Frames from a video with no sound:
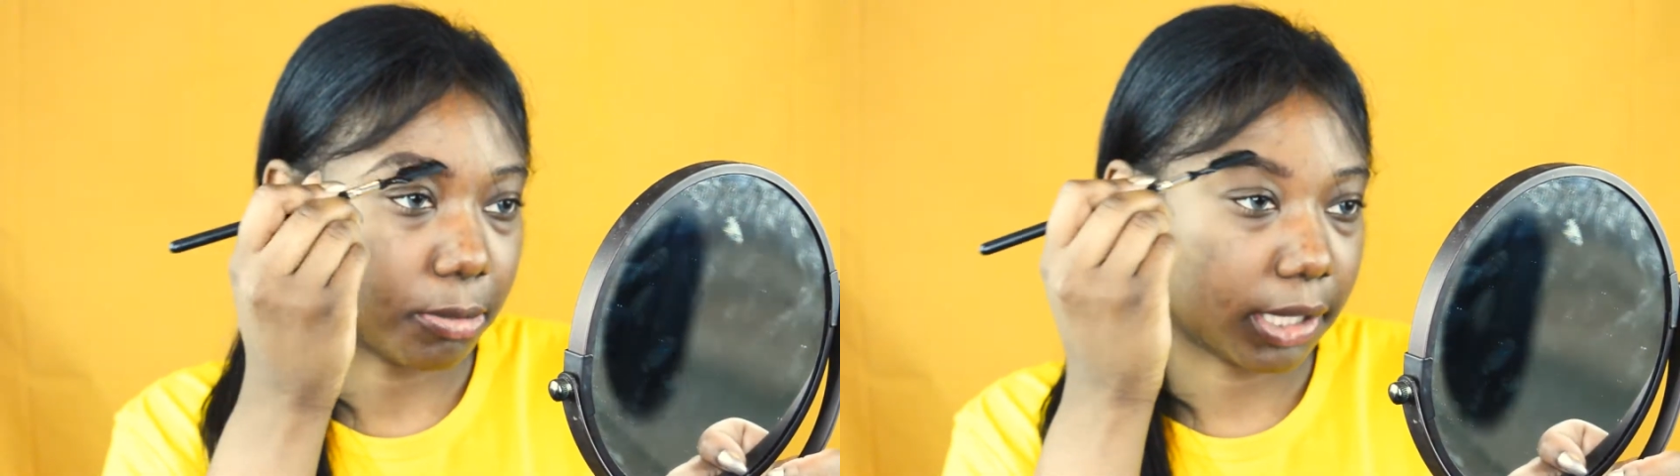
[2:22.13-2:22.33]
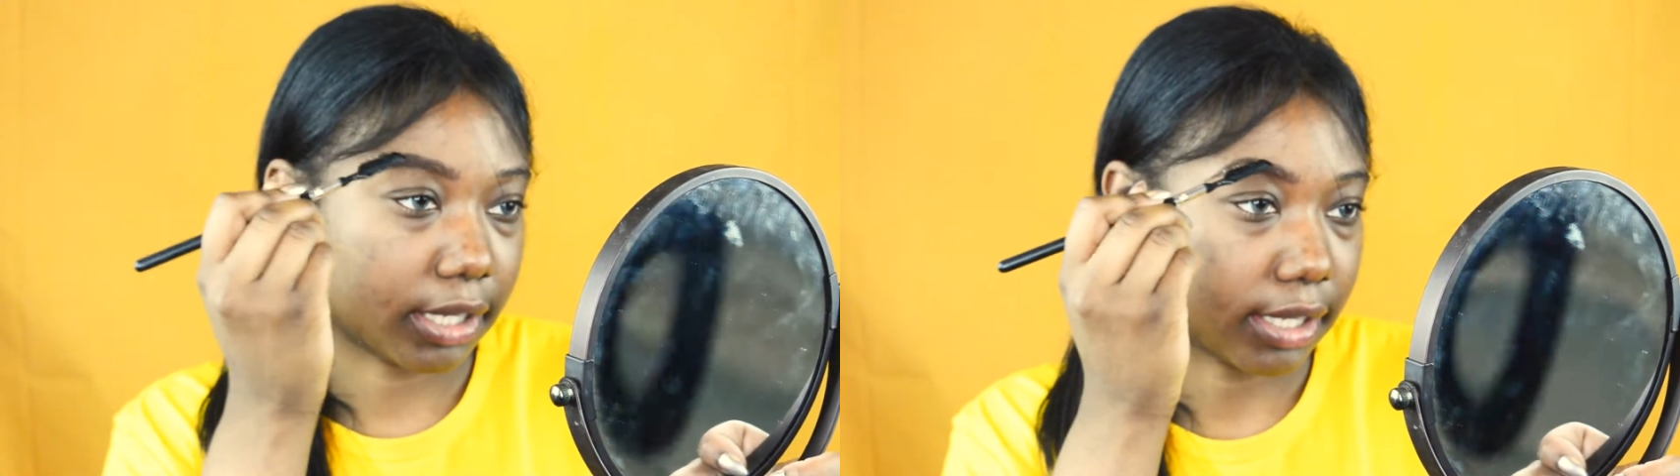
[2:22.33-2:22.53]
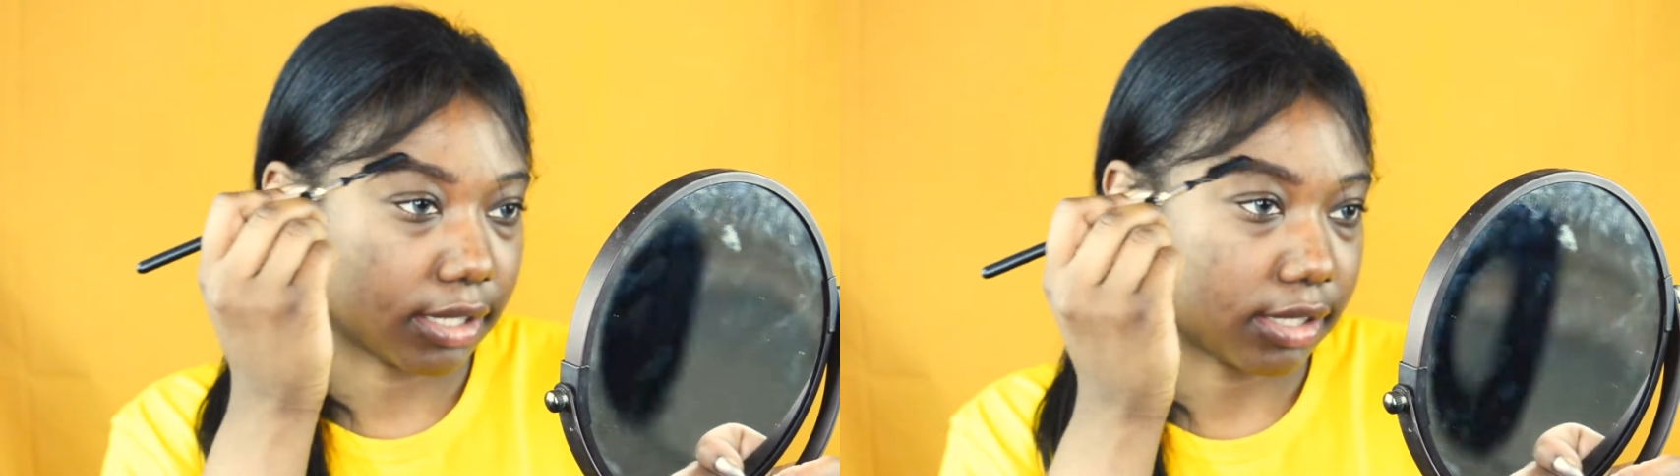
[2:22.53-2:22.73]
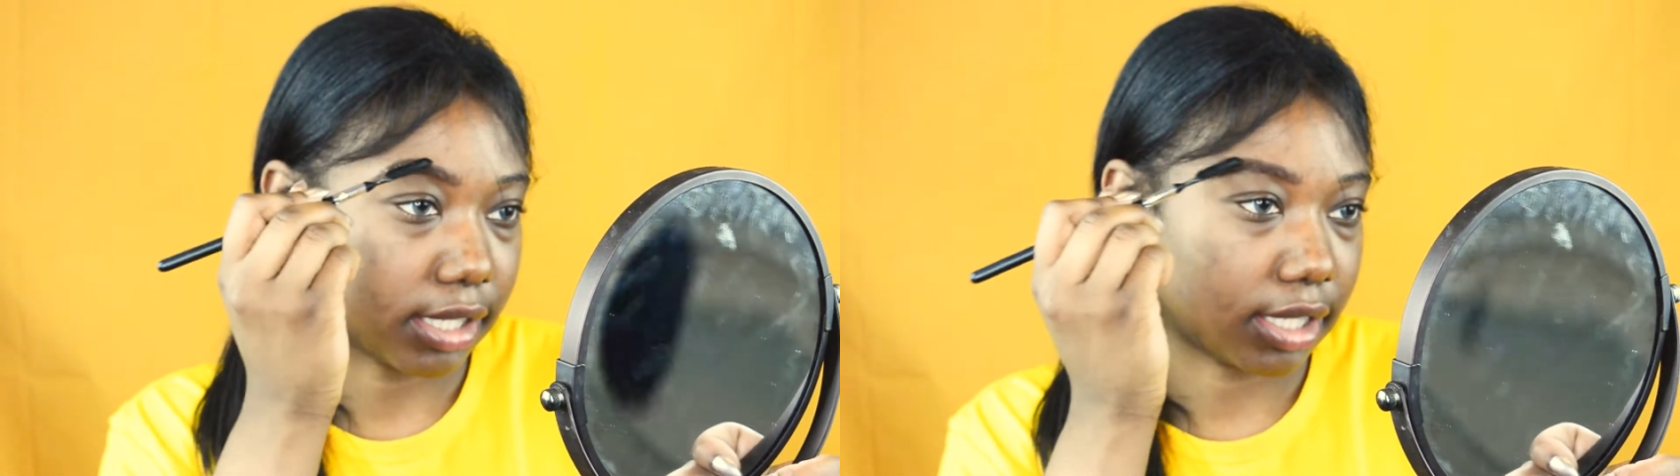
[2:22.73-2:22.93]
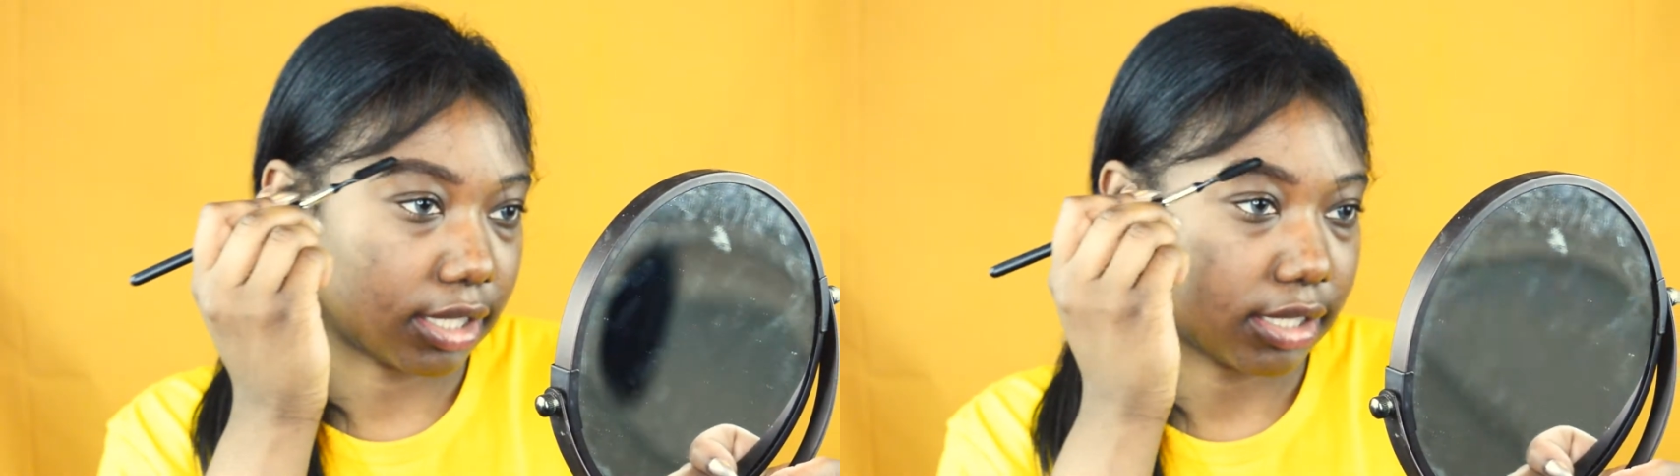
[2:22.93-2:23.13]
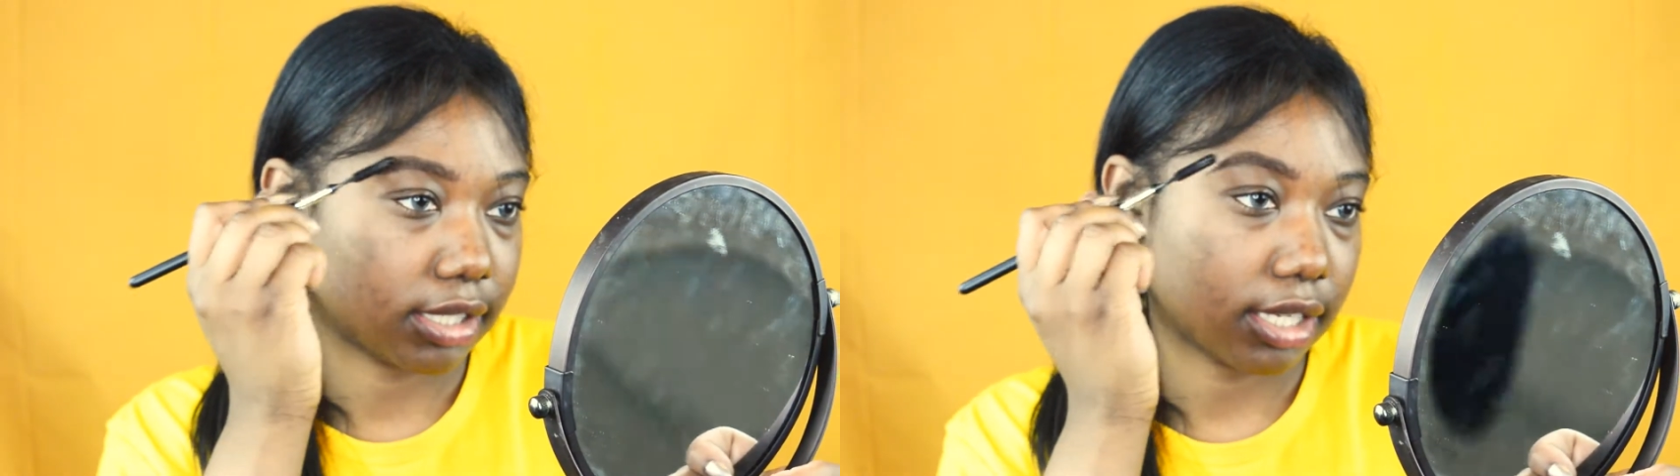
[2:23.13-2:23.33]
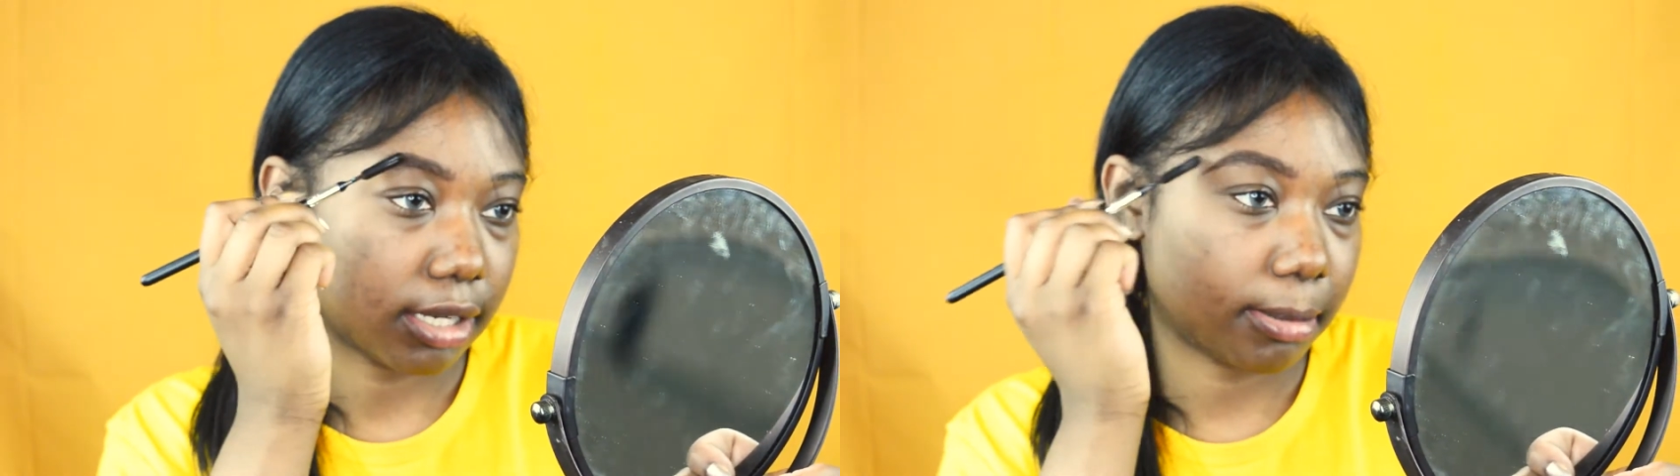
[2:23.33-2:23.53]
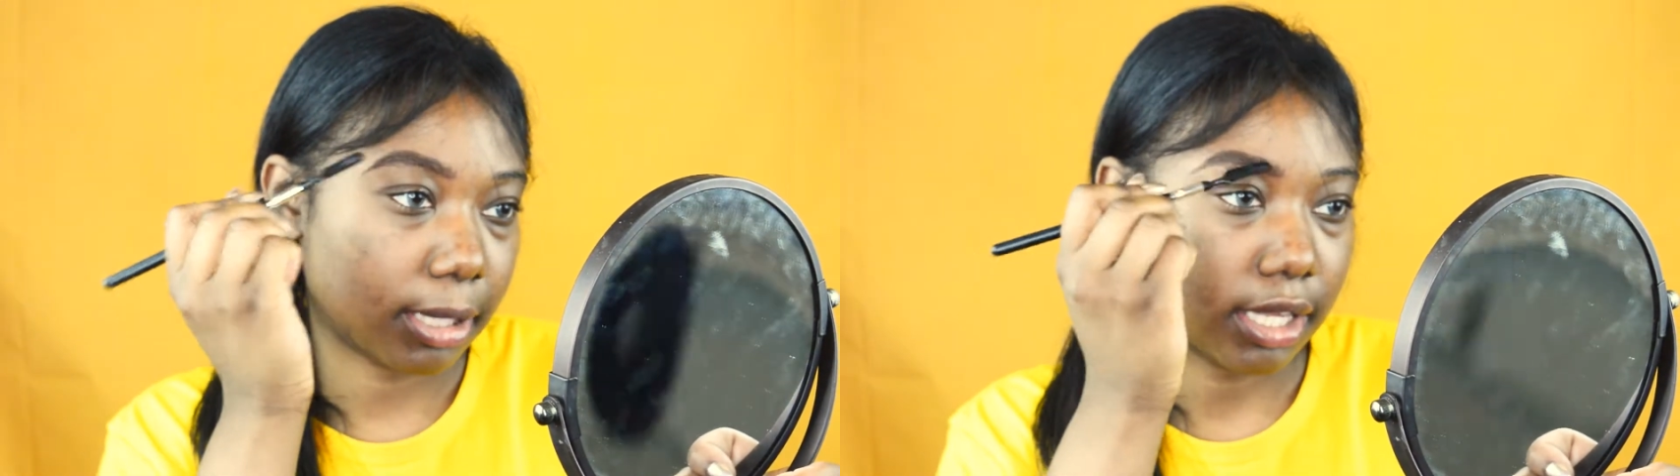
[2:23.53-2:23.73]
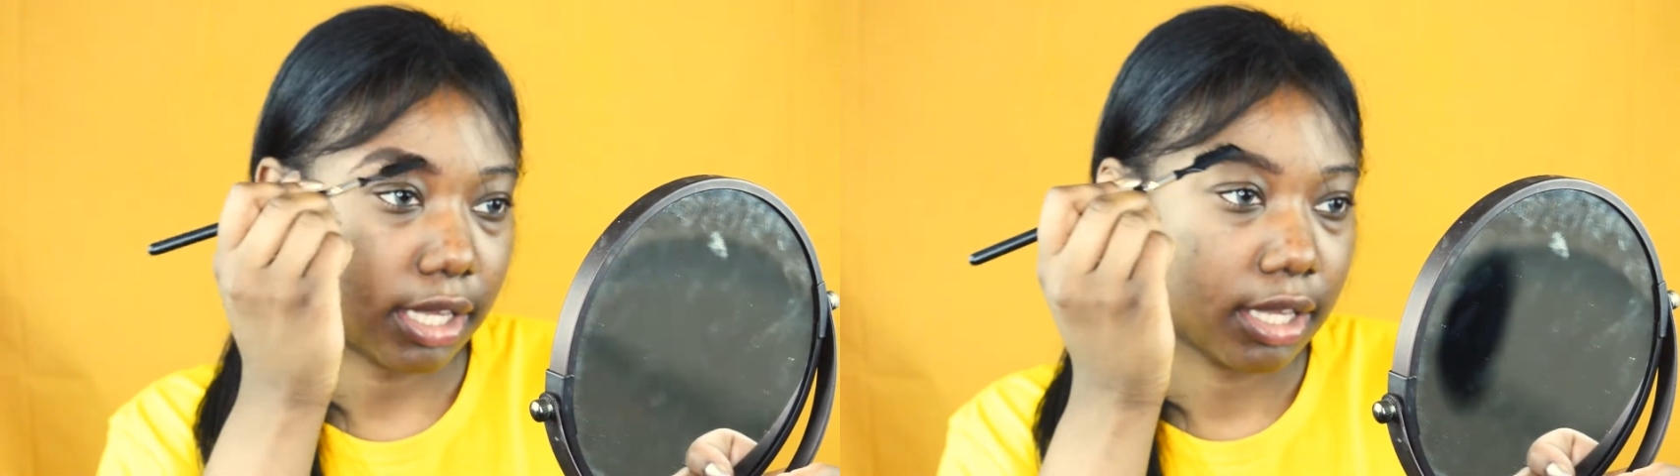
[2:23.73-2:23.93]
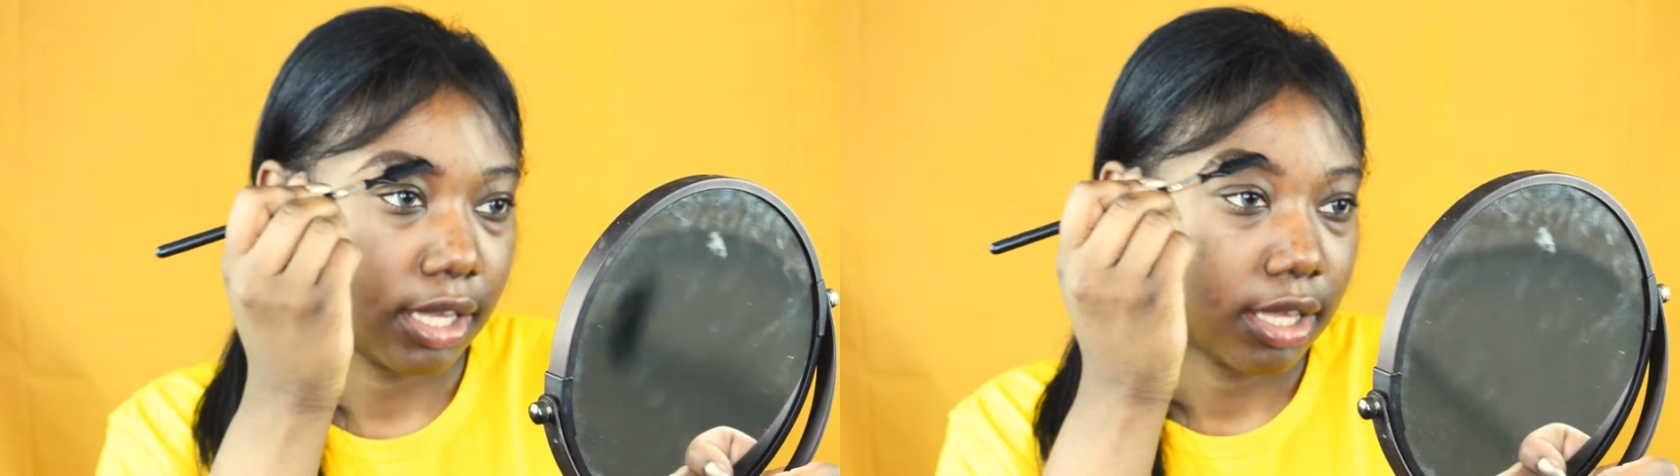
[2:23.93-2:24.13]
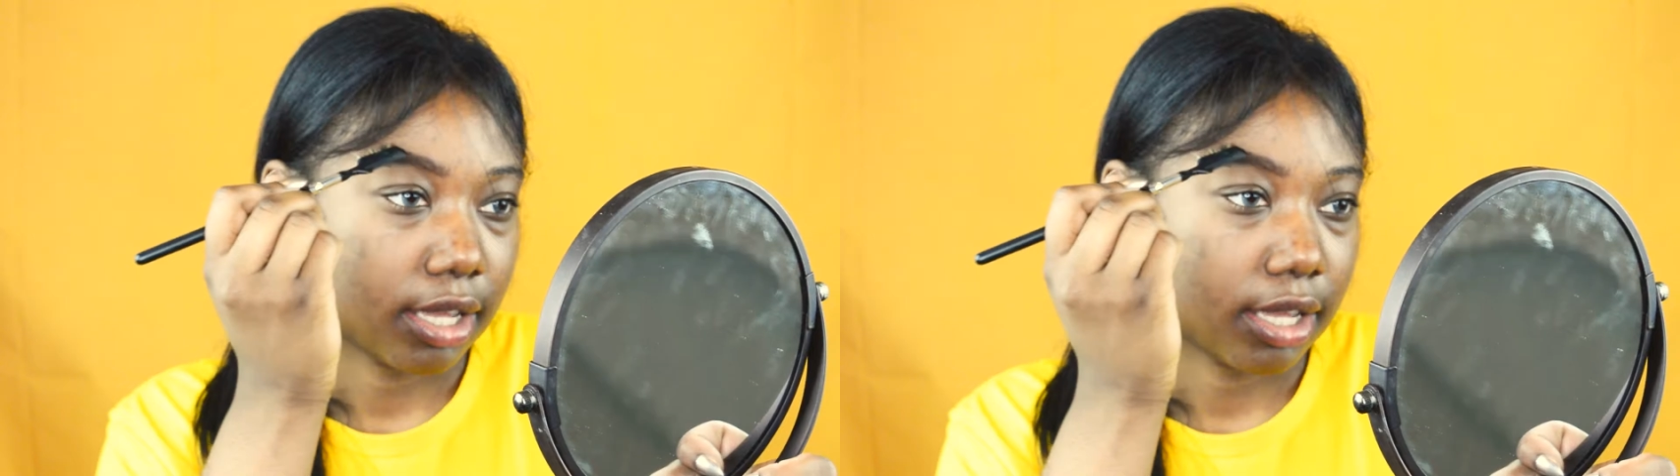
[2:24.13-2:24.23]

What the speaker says: because it's going to be